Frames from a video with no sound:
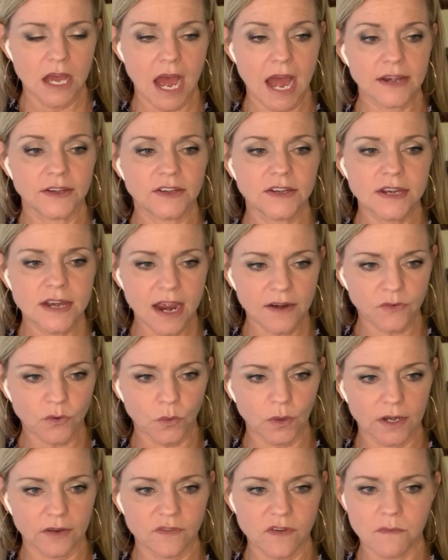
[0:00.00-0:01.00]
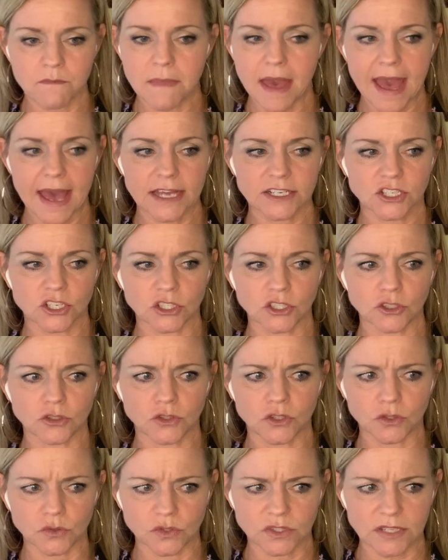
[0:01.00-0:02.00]
I never would have imagined you'd
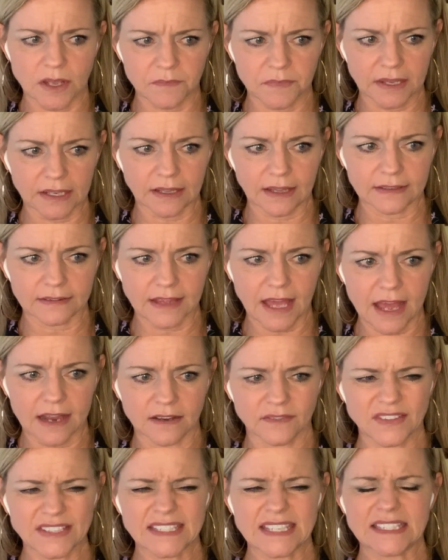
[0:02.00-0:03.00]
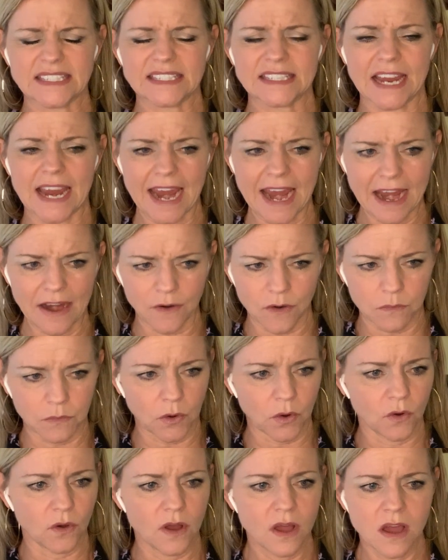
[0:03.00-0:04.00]
do something like that. This is
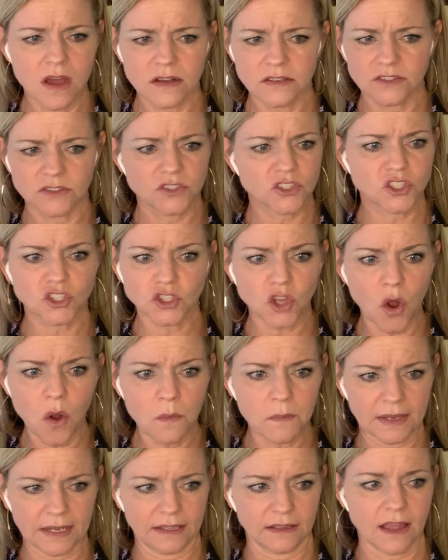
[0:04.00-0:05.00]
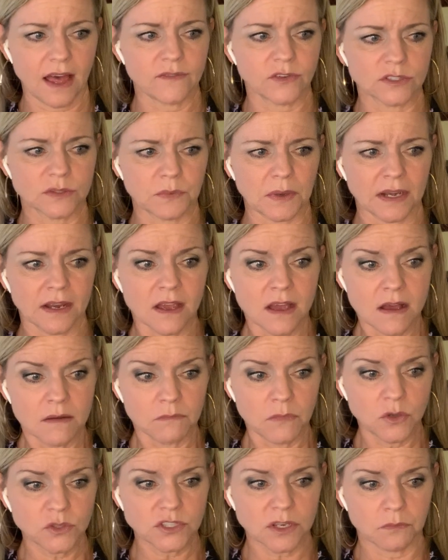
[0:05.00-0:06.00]
terrible on so many levels, but
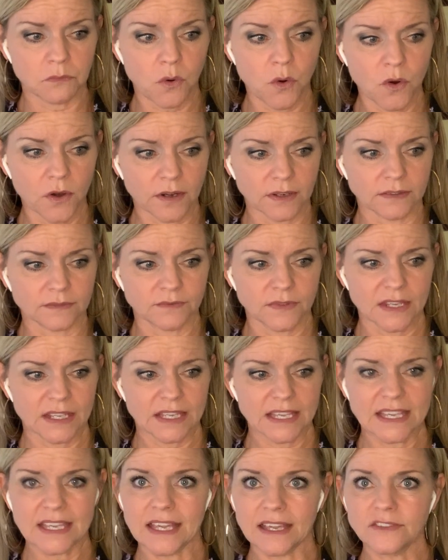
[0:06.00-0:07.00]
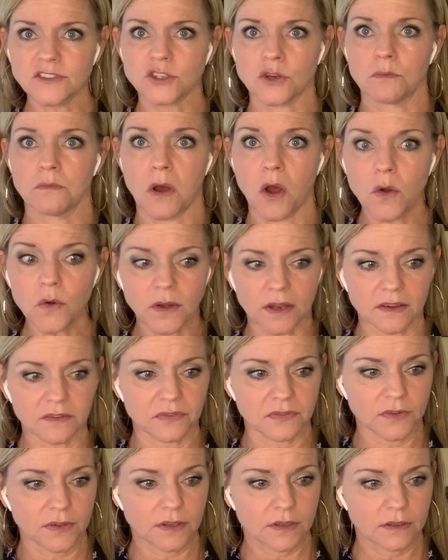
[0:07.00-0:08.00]
most important, it gives you
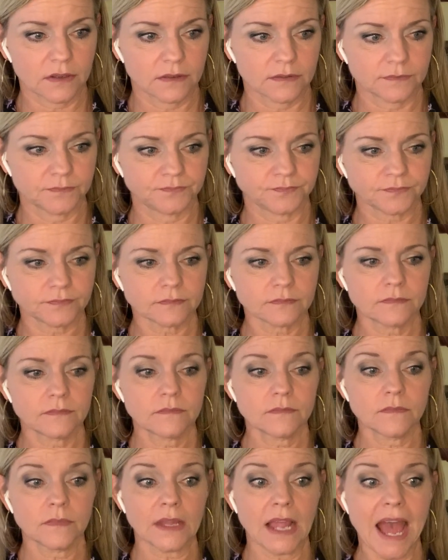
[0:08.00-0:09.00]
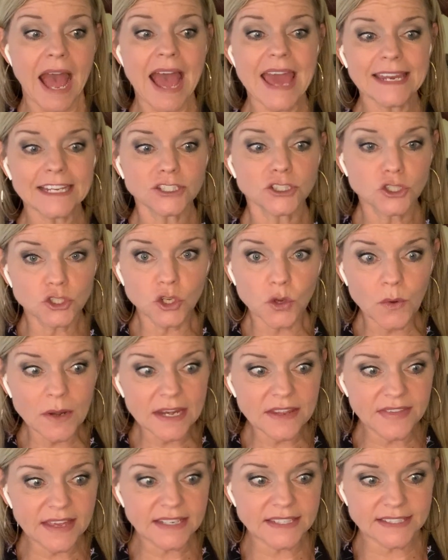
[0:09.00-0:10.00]
motive. I didn't do
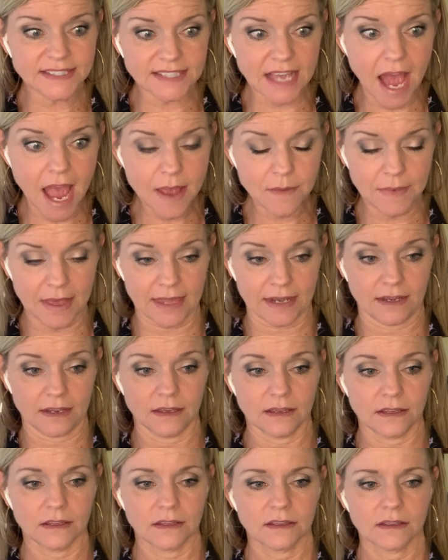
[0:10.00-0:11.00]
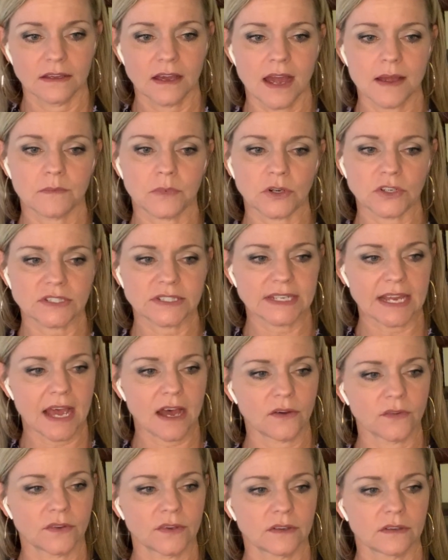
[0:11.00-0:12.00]
anything to Simon, I burst
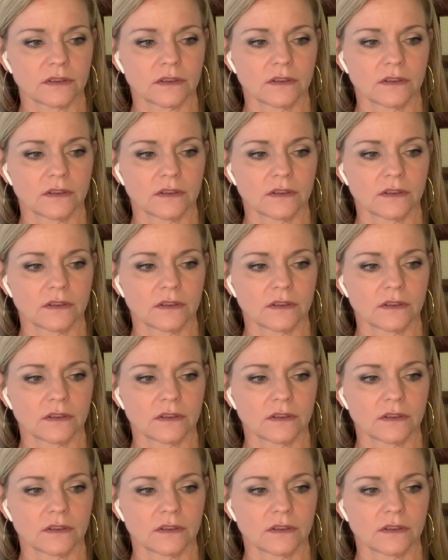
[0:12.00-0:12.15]
out.